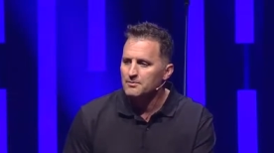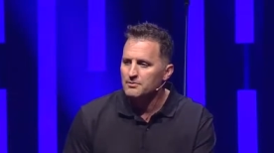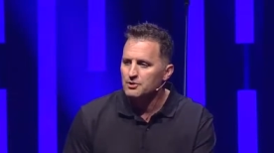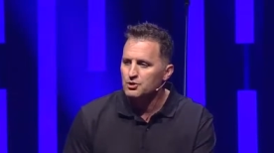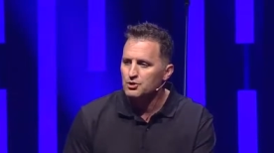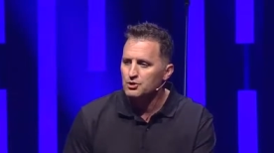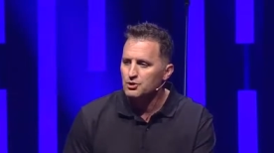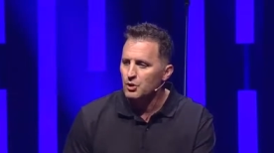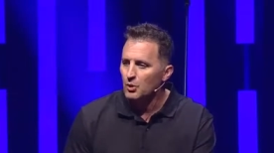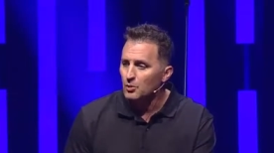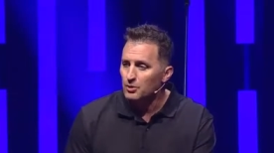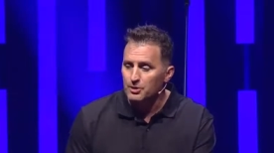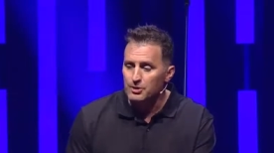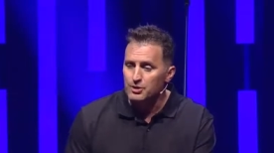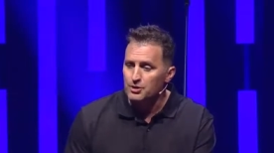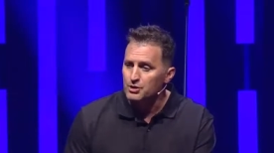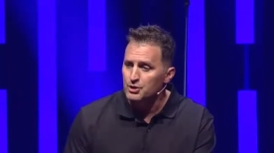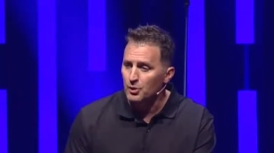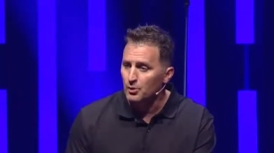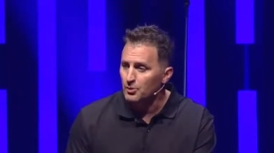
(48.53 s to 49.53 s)
shoulder
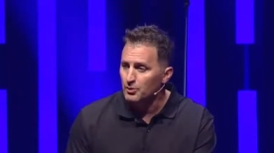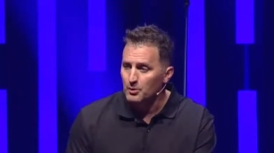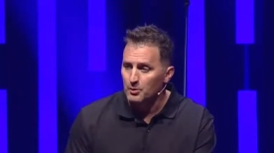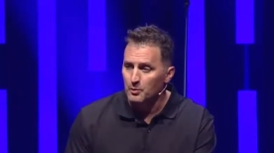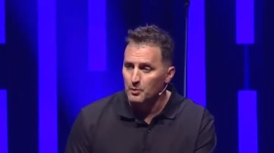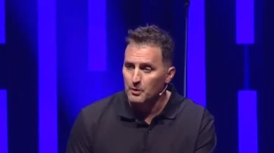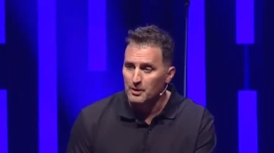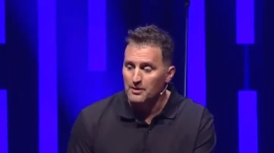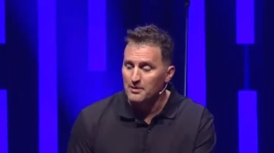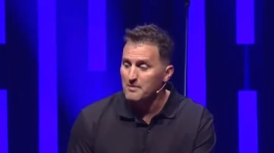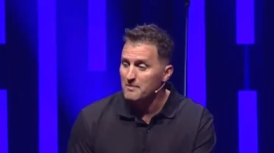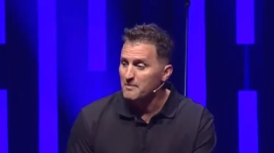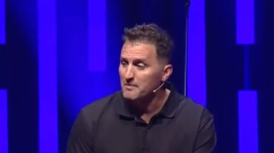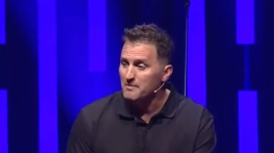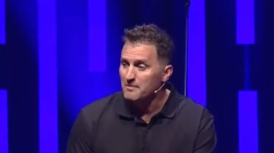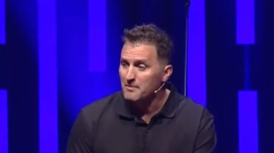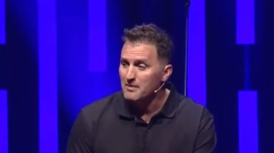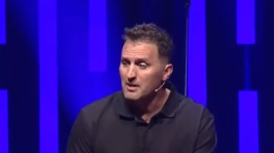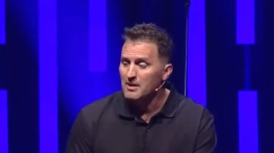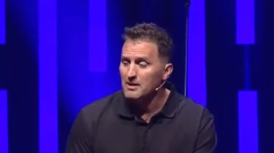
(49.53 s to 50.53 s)
to shoulder with
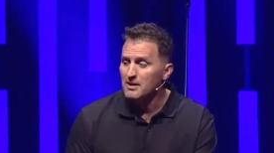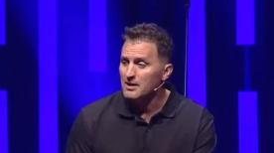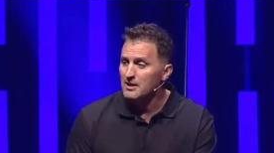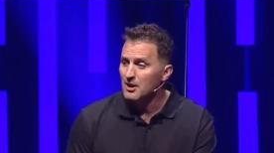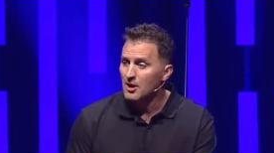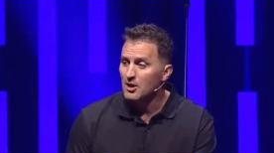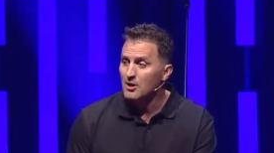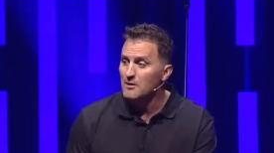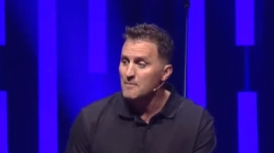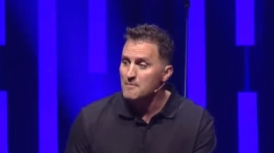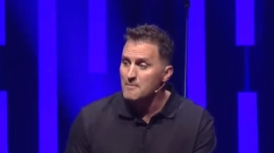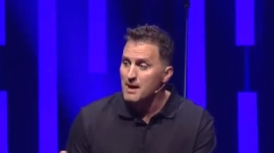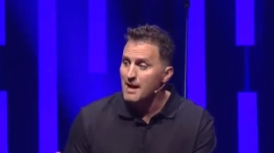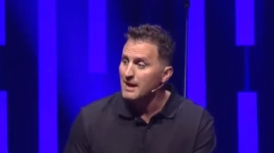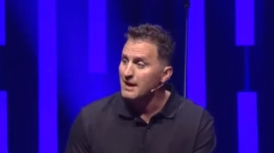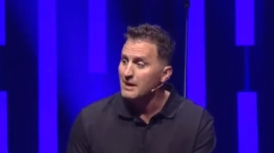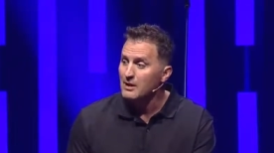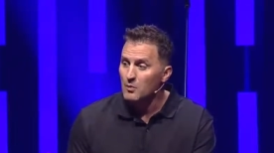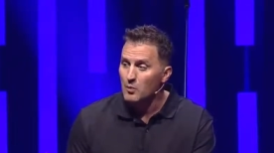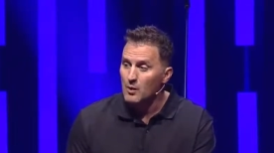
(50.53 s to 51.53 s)
young
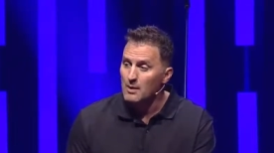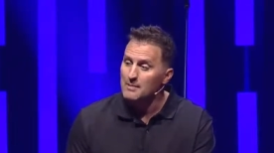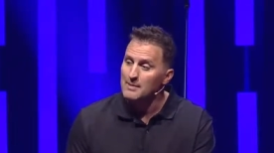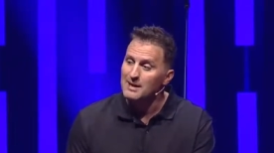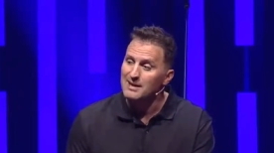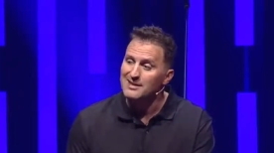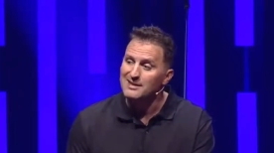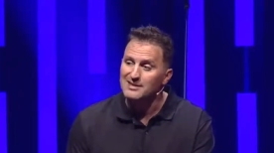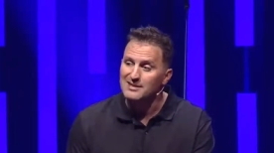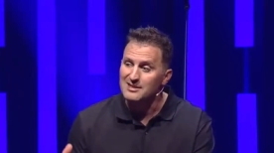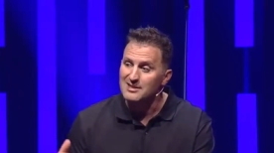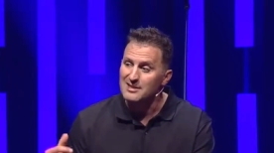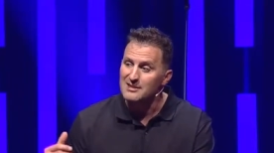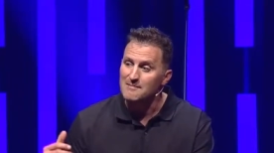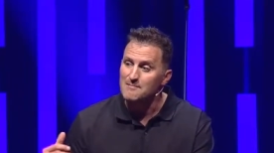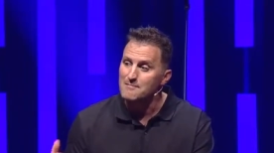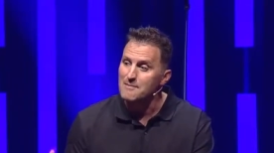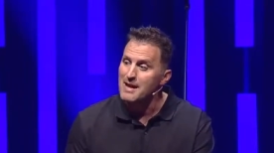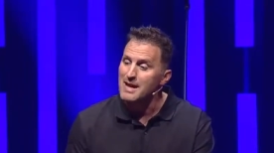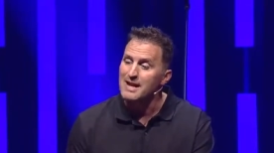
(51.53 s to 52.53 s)
men and women
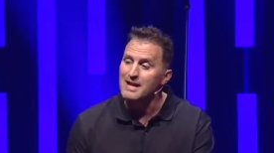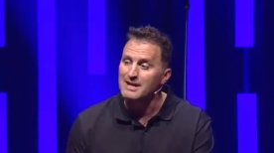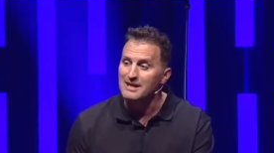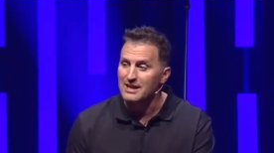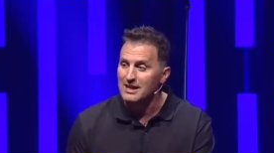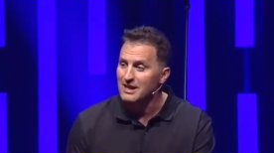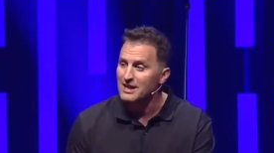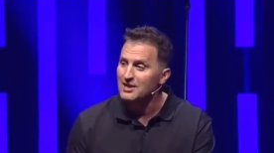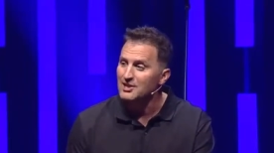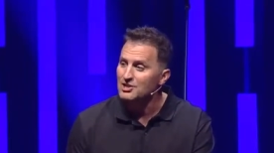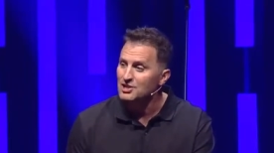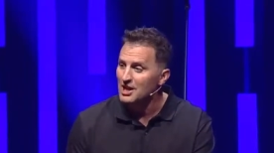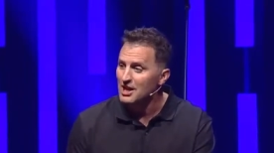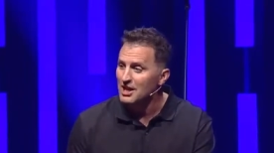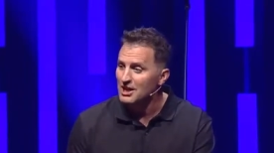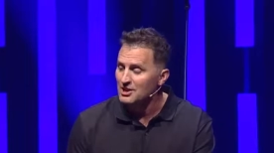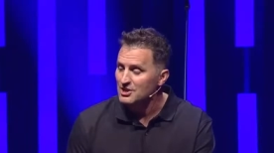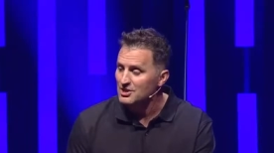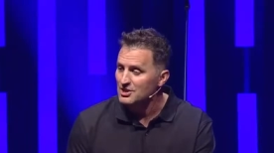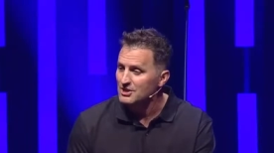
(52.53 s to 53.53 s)
demanding
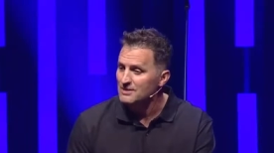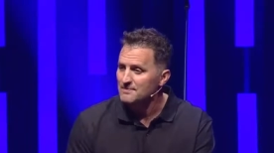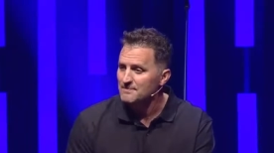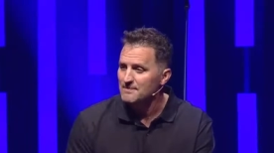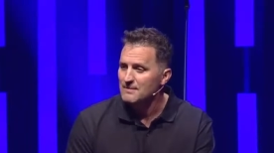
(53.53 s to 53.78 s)
change.